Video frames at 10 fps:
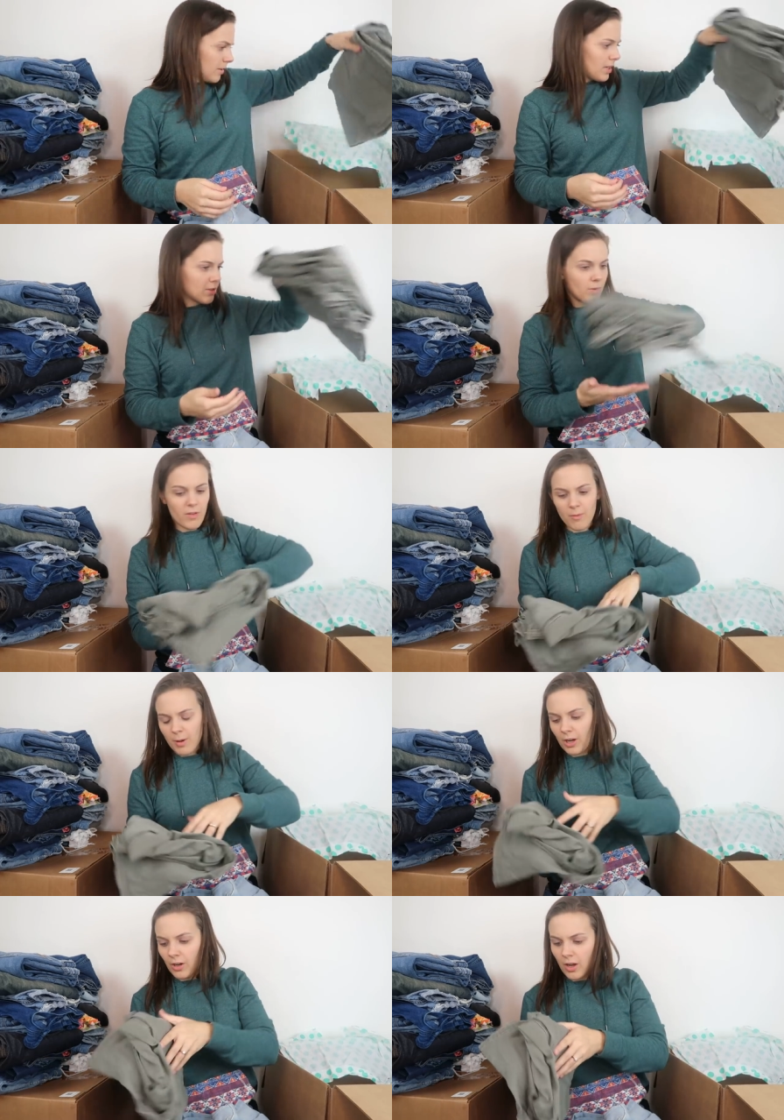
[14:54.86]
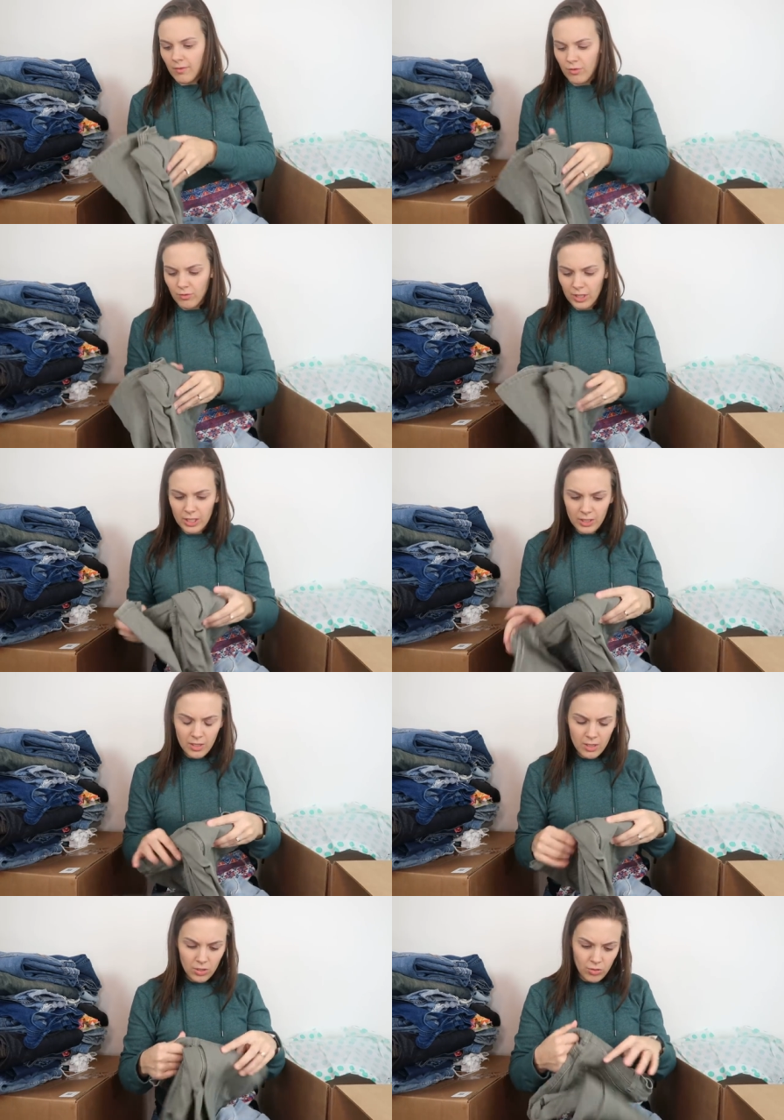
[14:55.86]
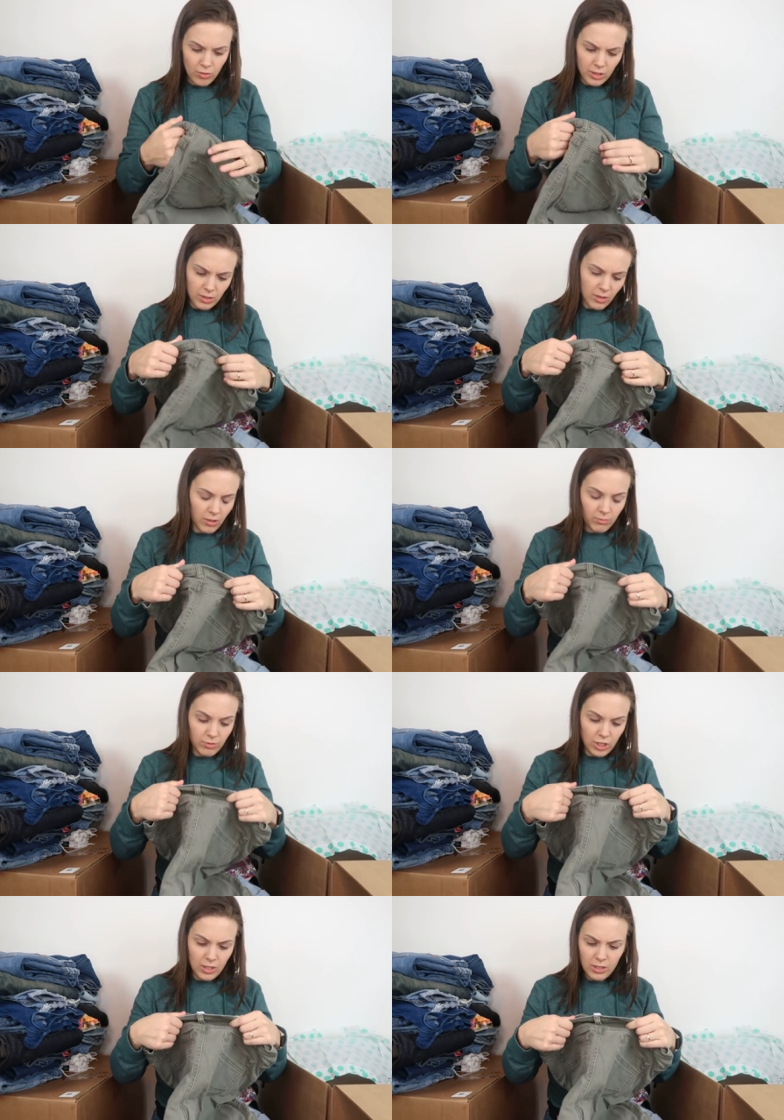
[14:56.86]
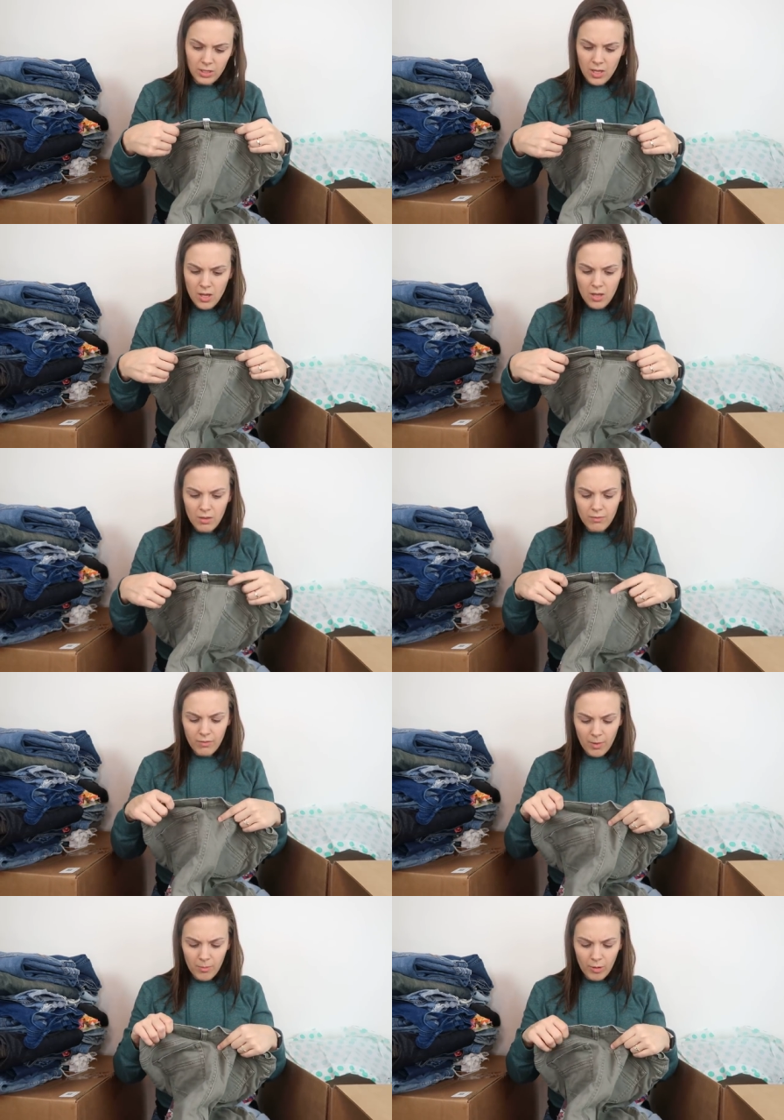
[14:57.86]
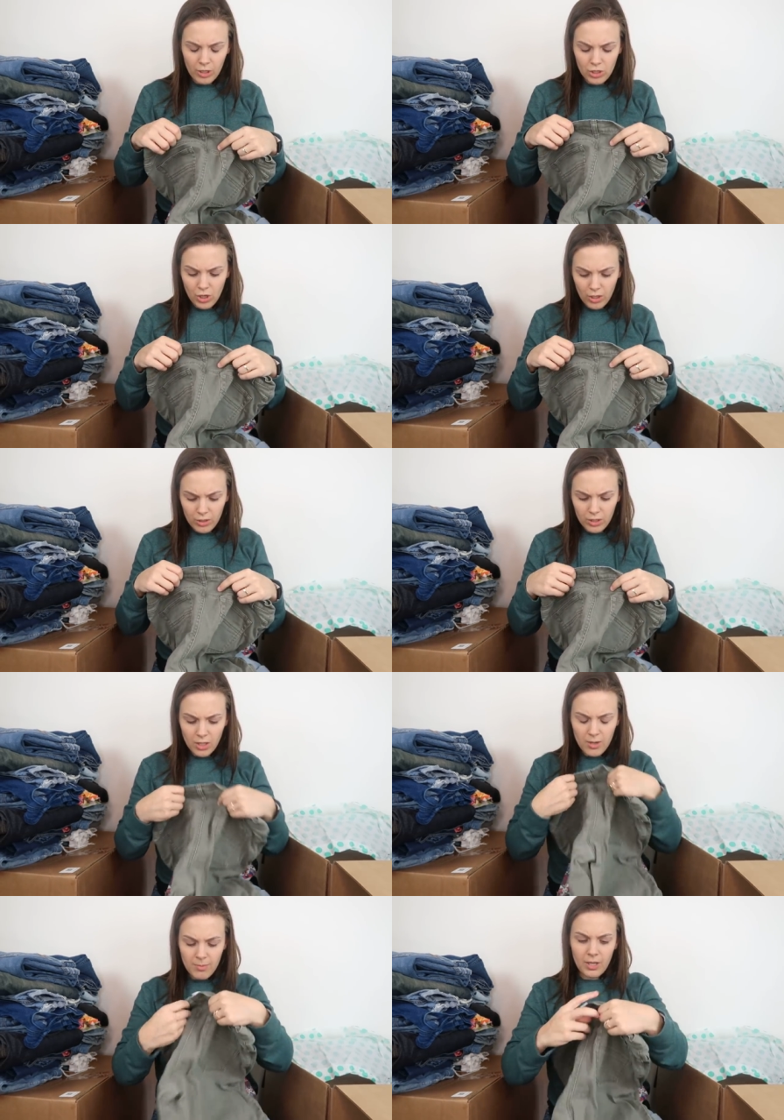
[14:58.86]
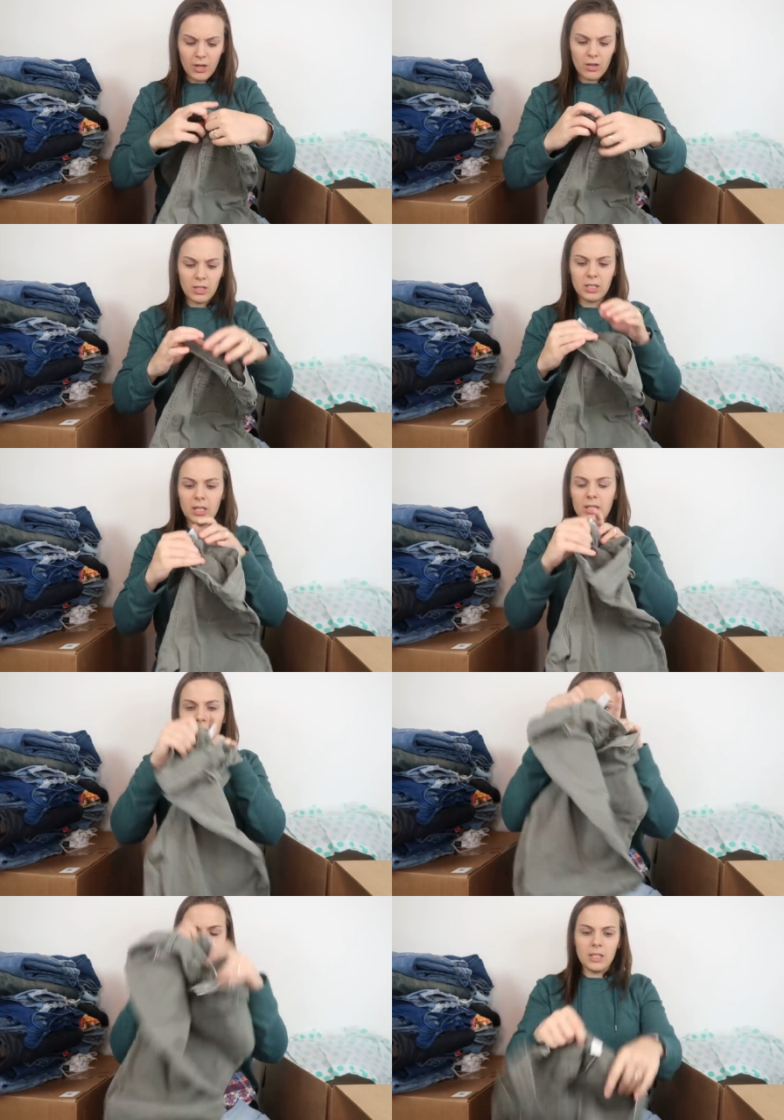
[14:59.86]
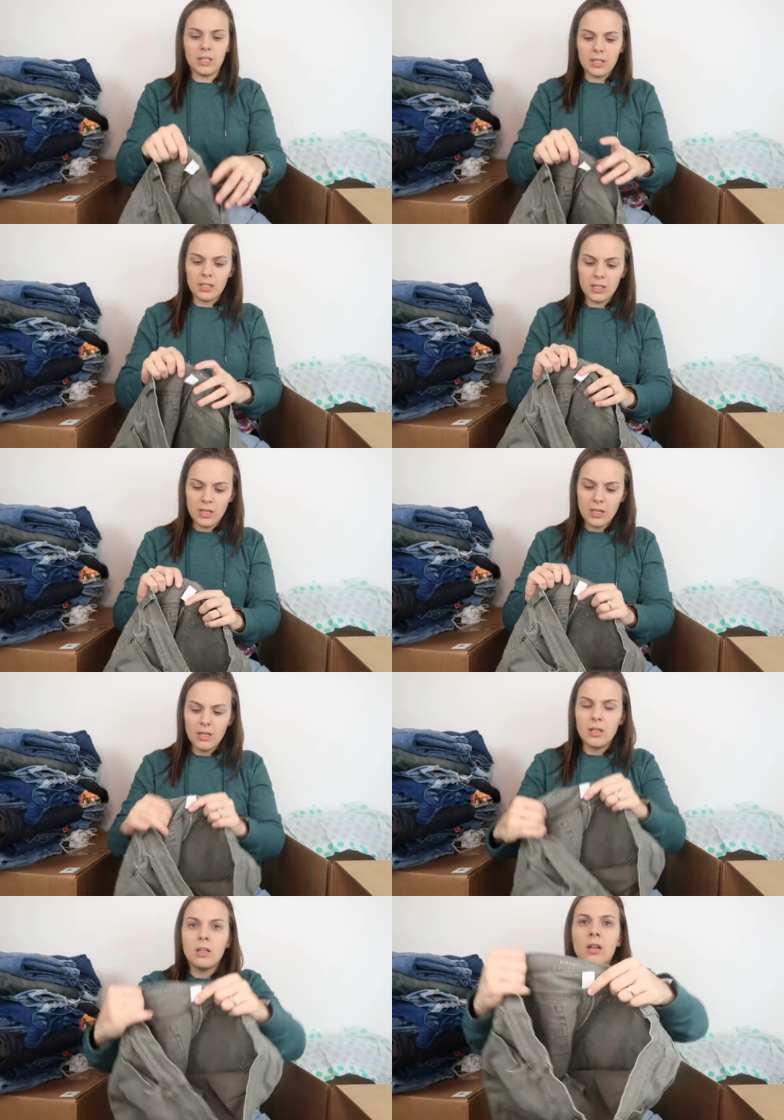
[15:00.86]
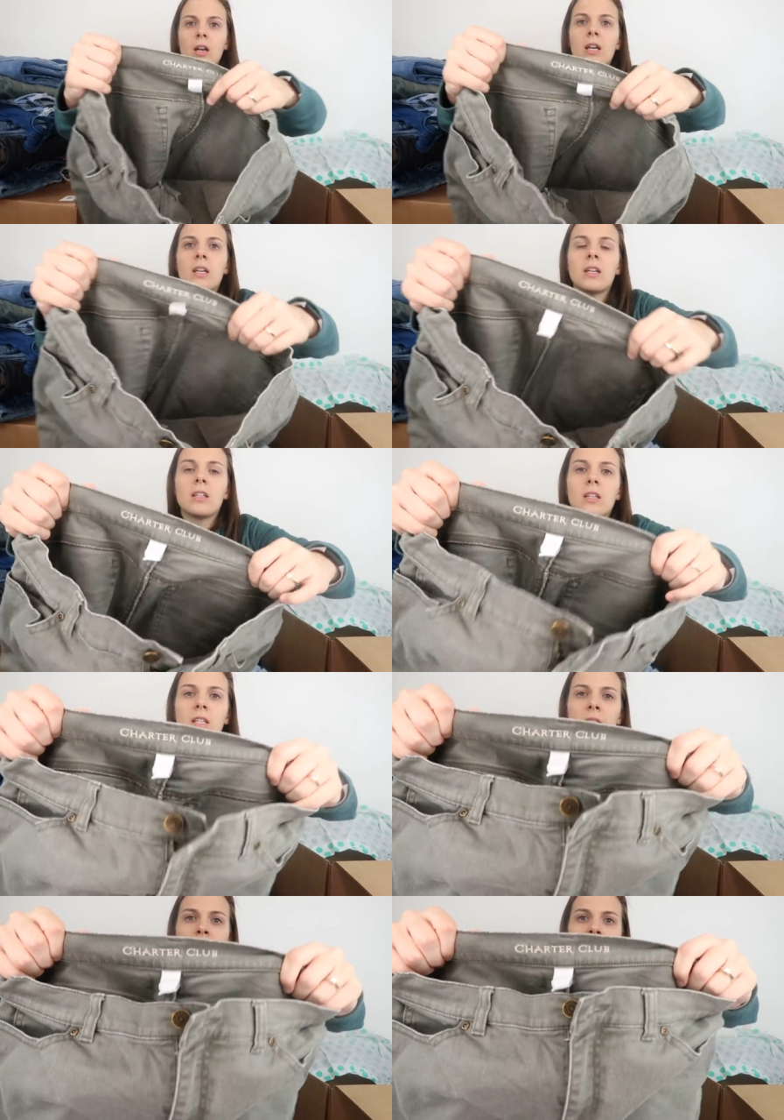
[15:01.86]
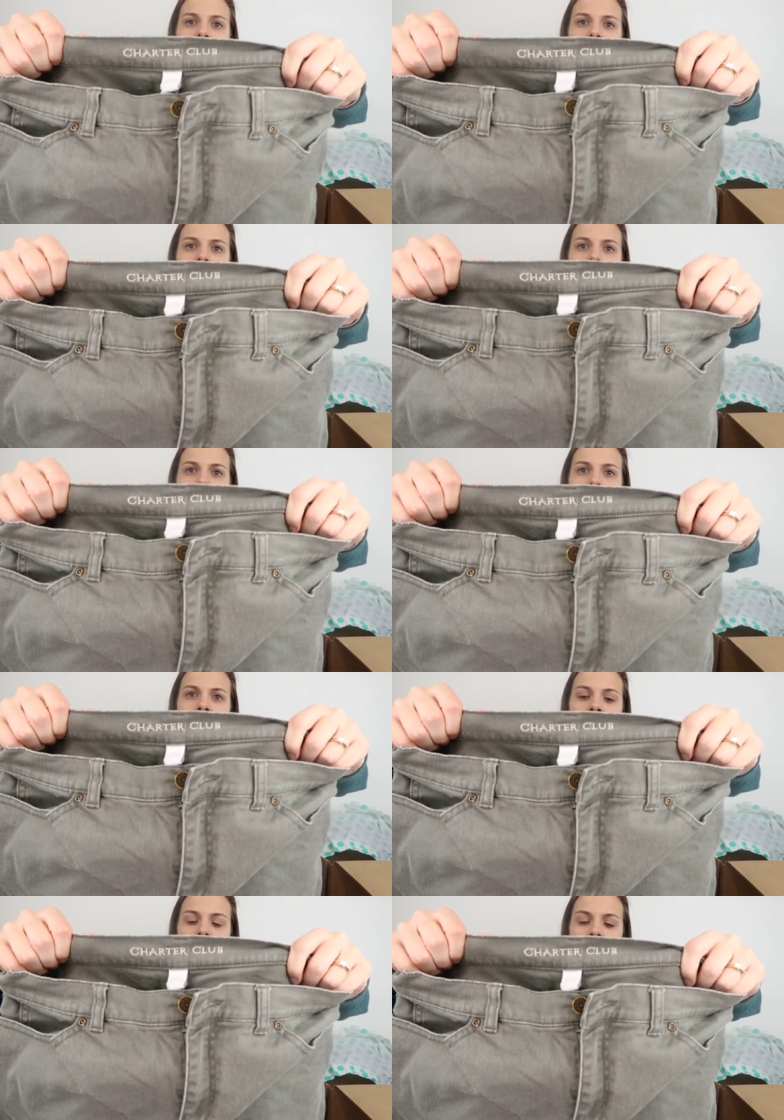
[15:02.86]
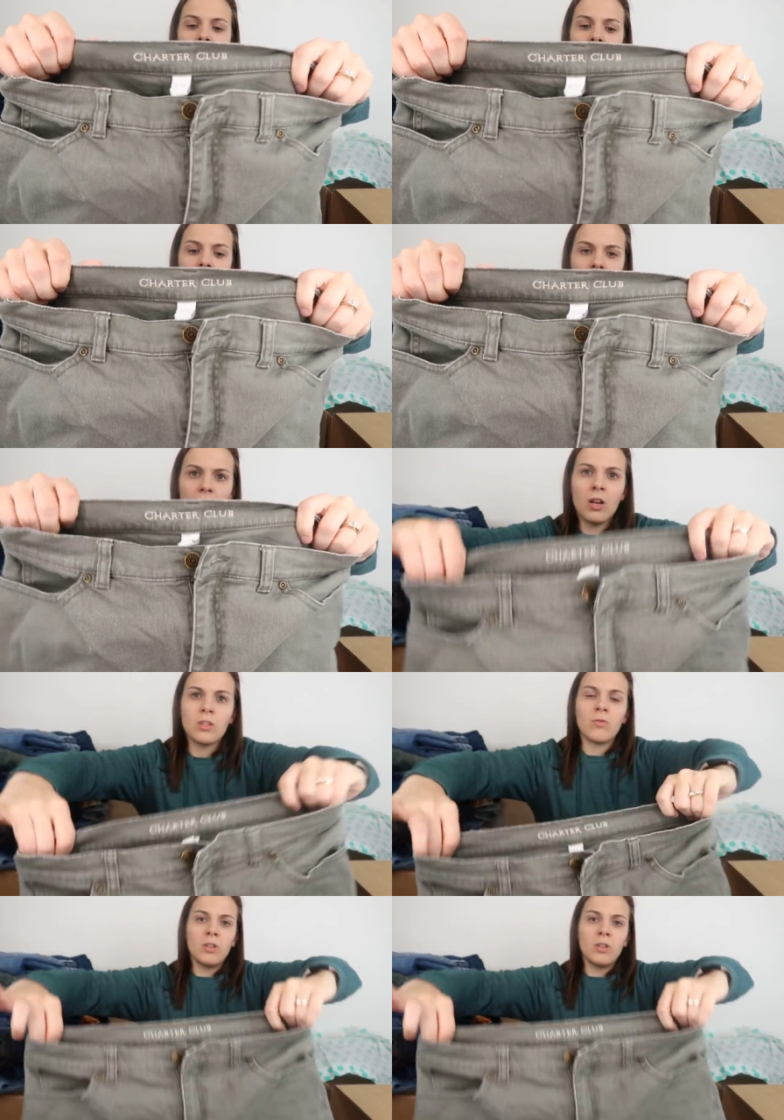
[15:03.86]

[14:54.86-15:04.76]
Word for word: Next, we have a pair of green short or er, jeans from the brand Charter Club. They are a size 6. I expect the comparable sold listings are not